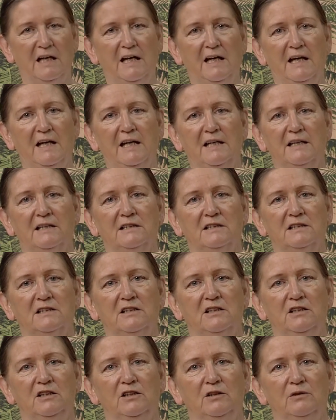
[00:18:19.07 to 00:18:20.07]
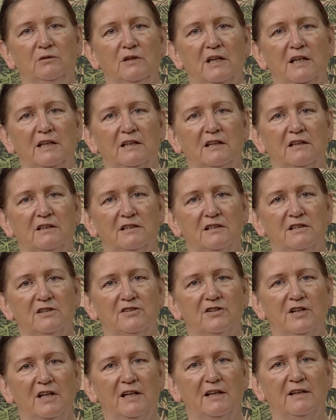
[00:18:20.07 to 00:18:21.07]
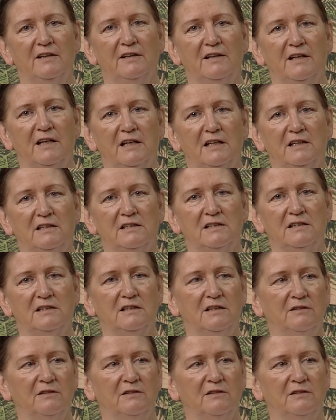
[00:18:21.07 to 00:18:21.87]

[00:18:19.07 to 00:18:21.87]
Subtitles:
And you can understand that